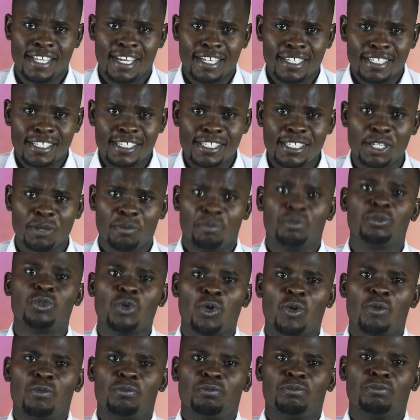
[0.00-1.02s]
and
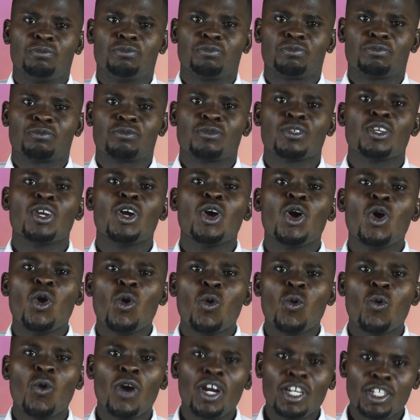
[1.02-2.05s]
symptoms,
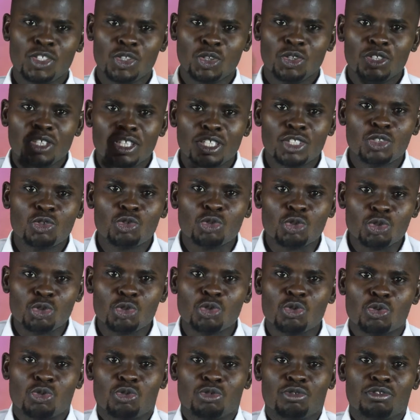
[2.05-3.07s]
what do you need to
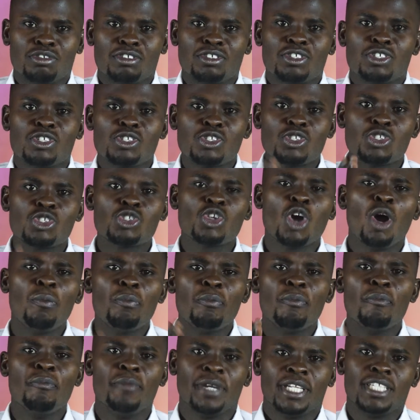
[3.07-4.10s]
do? Stop
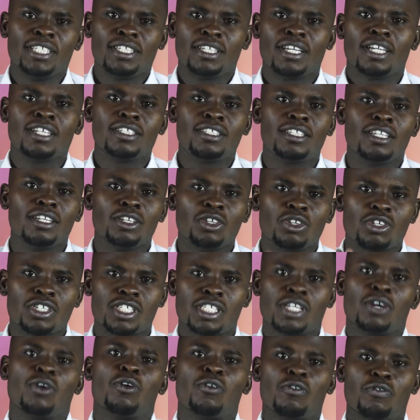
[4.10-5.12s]
medicating
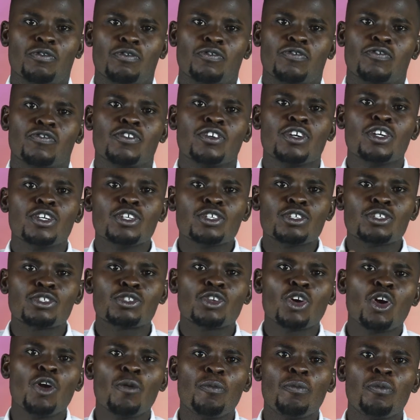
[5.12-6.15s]
yourself.
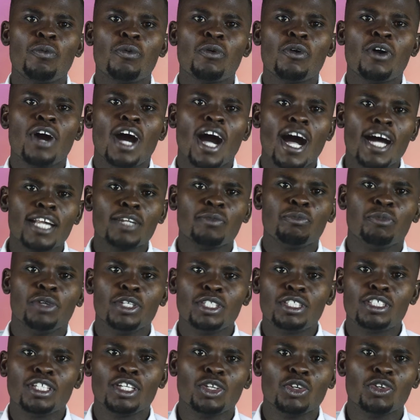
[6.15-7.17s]
Stop
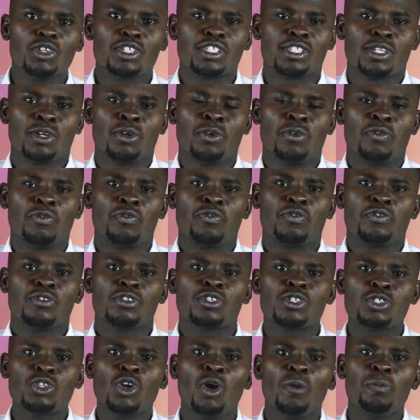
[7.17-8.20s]
admitting yourself.
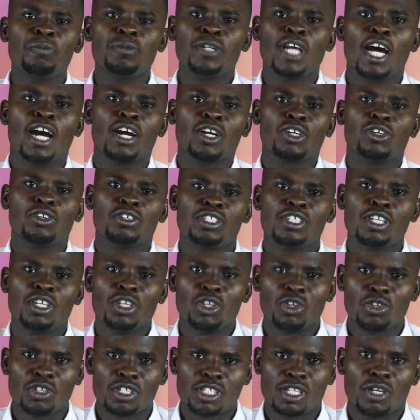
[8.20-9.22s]
Stop diagnosing
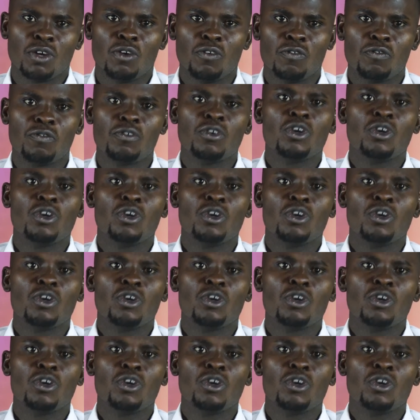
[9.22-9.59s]
yourself.